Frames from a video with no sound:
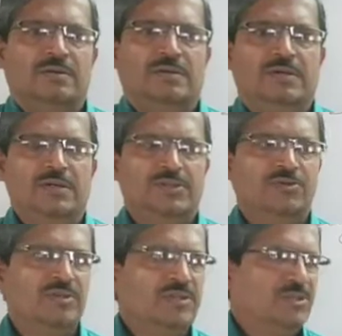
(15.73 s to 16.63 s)
Dear
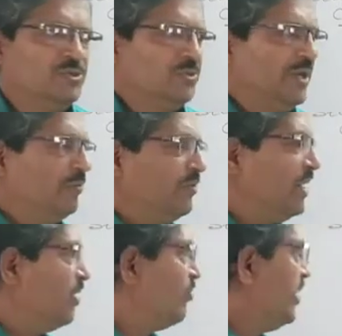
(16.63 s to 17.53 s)
students, today we
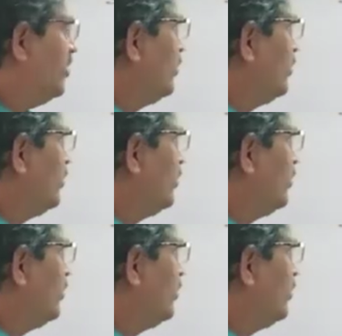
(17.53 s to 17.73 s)
are going to